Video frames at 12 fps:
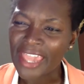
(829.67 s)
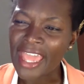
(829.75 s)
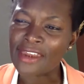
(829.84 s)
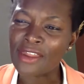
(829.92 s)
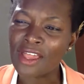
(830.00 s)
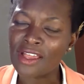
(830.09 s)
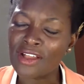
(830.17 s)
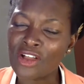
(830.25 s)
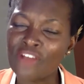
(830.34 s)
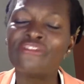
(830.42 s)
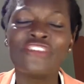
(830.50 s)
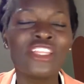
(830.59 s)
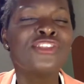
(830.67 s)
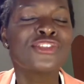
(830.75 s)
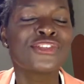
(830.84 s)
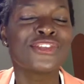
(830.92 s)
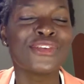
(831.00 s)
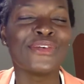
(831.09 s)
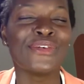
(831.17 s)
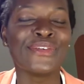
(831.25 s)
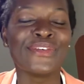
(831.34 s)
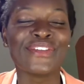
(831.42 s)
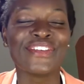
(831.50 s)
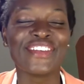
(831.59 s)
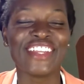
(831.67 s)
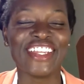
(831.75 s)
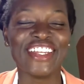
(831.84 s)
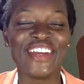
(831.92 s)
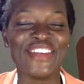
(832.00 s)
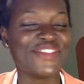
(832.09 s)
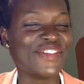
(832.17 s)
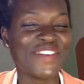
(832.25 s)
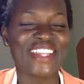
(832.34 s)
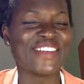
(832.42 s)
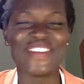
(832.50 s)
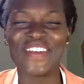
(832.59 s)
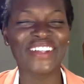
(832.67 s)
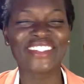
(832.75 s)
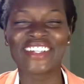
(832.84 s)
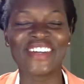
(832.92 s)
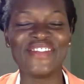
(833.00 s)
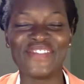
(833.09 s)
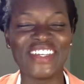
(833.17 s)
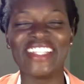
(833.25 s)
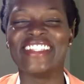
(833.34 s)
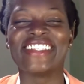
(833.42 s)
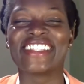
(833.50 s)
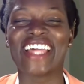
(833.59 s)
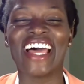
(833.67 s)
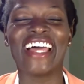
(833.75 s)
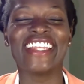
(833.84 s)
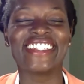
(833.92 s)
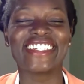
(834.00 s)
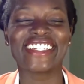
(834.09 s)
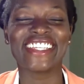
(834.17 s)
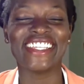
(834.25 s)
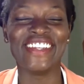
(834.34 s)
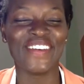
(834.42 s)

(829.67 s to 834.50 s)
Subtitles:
can convince you, even when you're not convinced that,